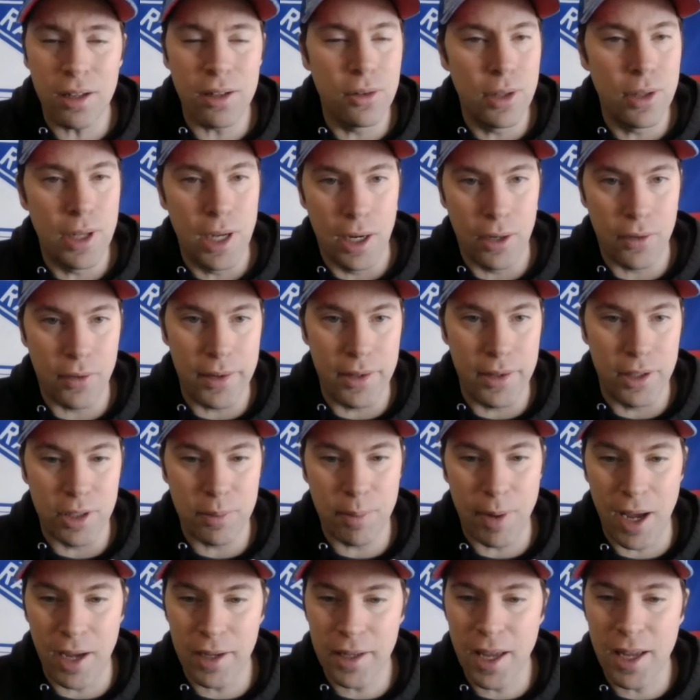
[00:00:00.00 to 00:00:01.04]
New York Rangers
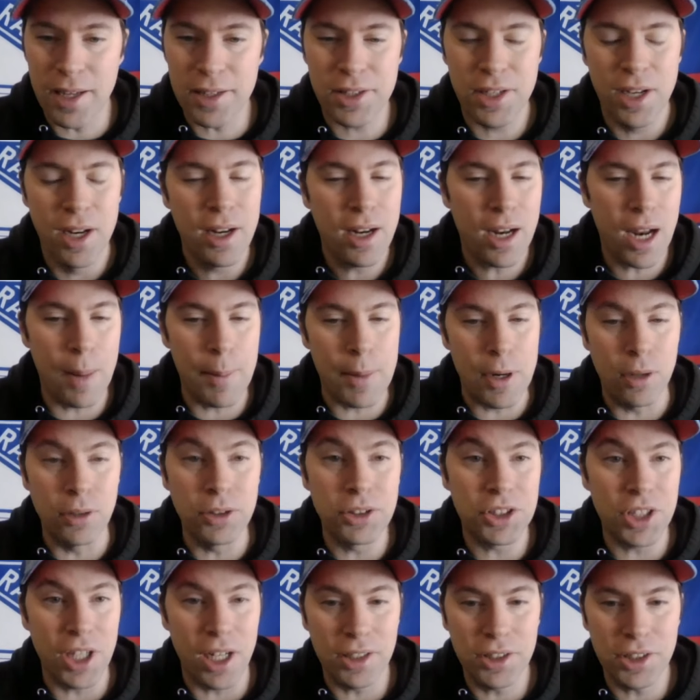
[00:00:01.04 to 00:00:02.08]
podcast. I'm your host,
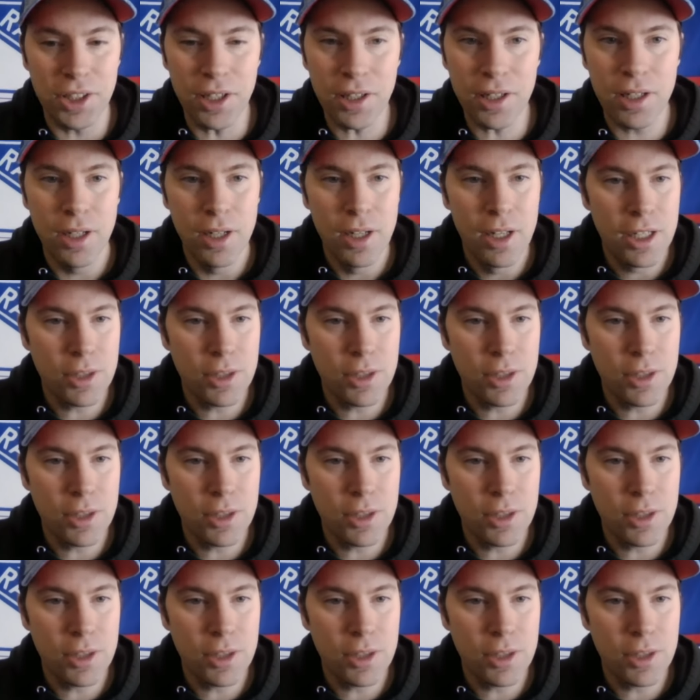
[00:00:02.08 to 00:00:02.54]
John Chick.